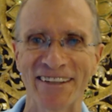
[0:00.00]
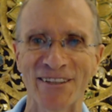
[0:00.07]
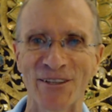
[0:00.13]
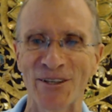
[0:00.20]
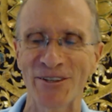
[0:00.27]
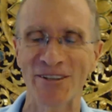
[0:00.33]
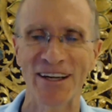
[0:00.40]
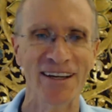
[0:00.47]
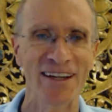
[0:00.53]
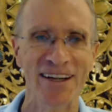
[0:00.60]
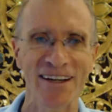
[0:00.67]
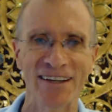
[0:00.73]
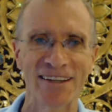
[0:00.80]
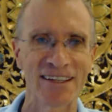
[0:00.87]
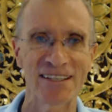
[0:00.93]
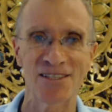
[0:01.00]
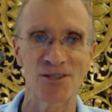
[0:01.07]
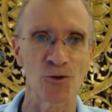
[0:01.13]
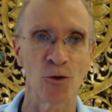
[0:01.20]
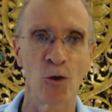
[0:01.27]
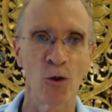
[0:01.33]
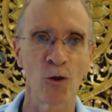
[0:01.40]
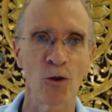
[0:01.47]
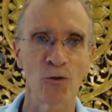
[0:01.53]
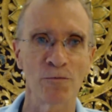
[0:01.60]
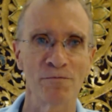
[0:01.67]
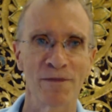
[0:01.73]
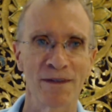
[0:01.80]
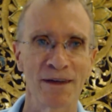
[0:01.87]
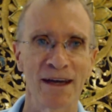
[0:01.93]
You know, it's
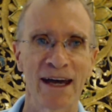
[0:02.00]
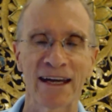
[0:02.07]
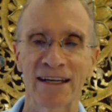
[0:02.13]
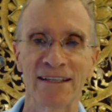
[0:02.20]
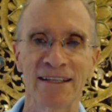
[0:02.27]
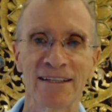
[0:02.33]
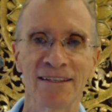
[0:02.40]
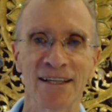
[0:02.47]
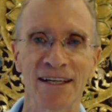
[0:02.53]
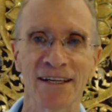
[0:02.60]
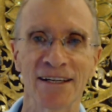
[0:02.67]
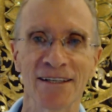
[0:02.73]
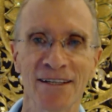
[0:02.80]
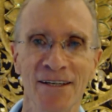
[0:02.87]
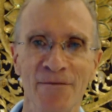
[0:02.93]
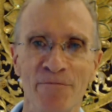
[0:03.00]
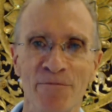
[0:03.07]
all hanging in there,